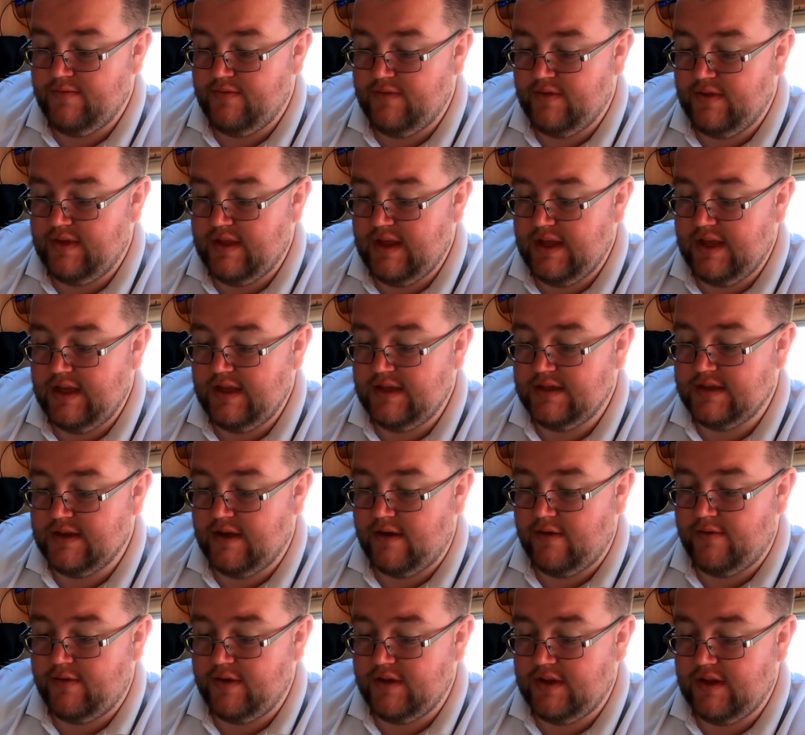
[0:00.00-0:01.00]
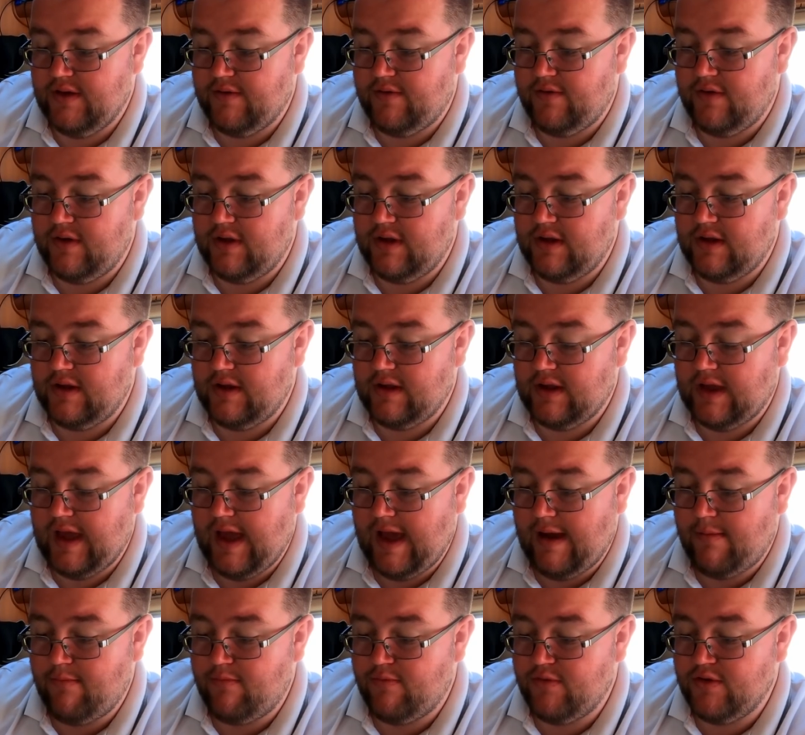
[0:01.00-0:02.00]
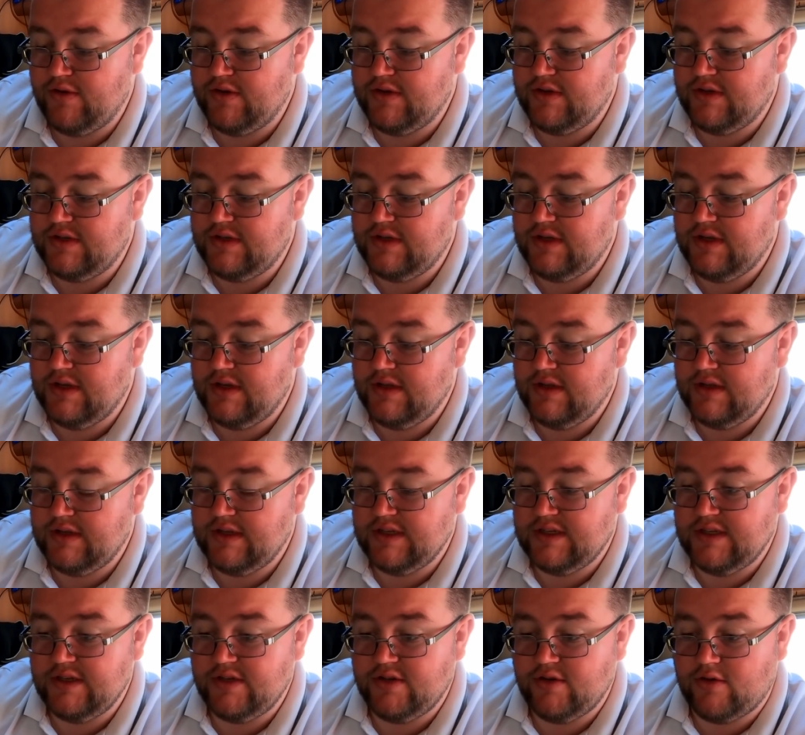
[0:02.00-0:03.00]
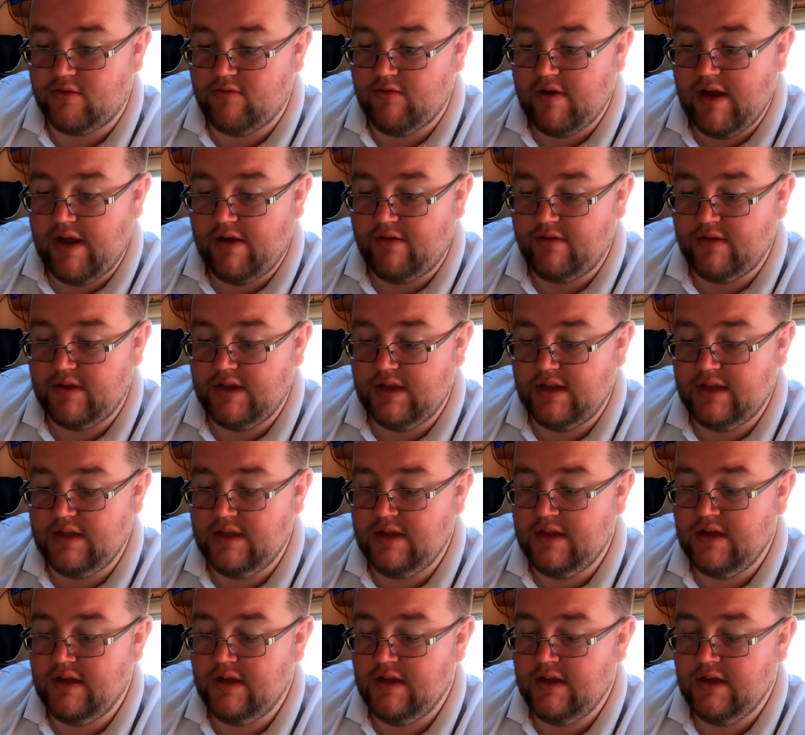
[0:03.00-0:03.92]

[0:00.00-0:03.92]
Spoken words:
These are for different cameras. This is your grounding.